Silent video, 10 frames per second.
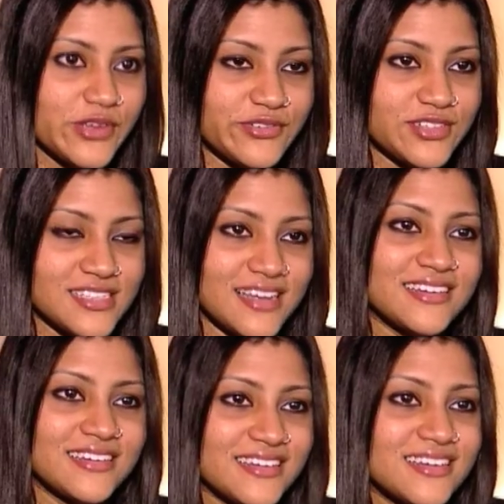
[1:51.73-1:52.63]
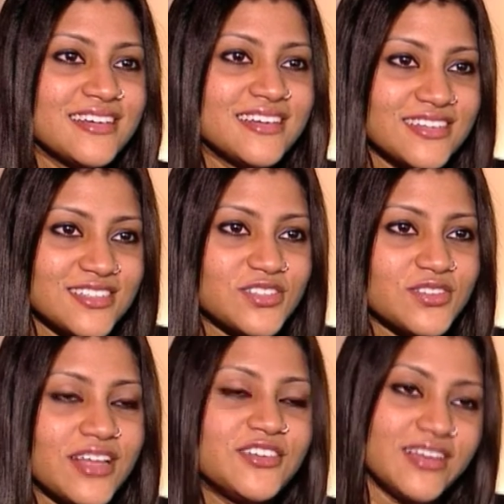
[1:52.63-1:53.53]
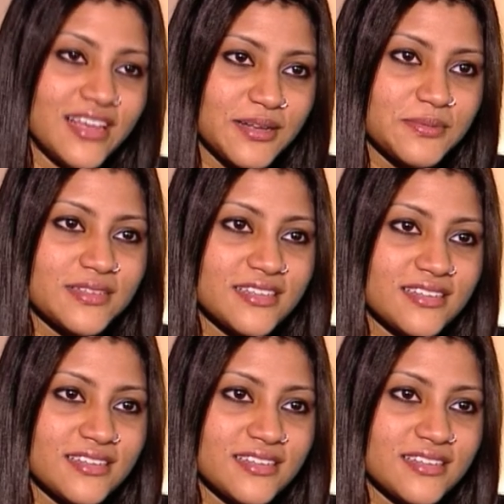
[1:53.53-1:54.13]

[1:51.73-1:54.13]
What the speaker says: your first line. So that really helped.